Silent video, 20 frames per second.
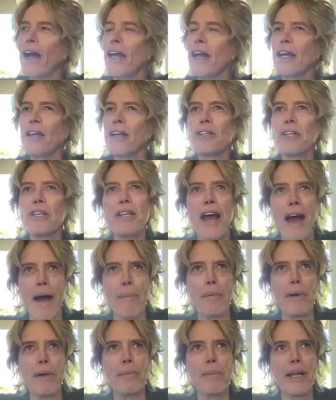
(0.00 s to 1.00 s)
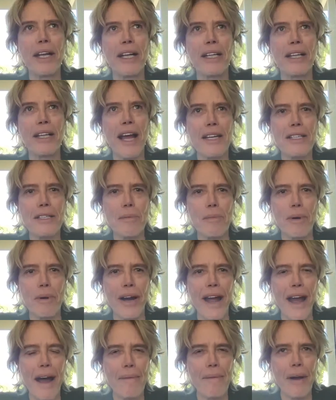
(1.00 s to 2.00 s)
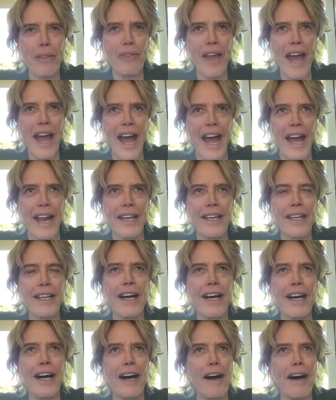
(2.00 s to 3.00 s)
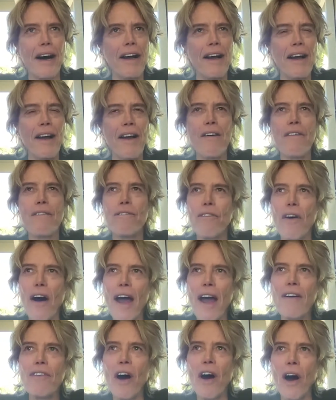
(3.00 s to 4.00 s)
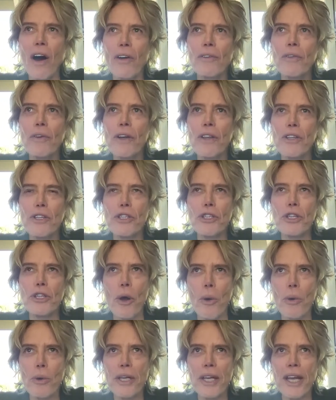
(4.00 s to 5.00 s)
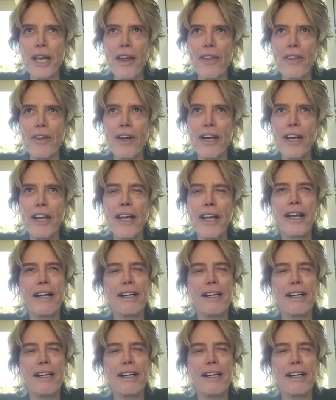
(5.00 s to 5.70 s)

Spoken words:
it just happened to be at Glastonbury. How about that? 500th show together.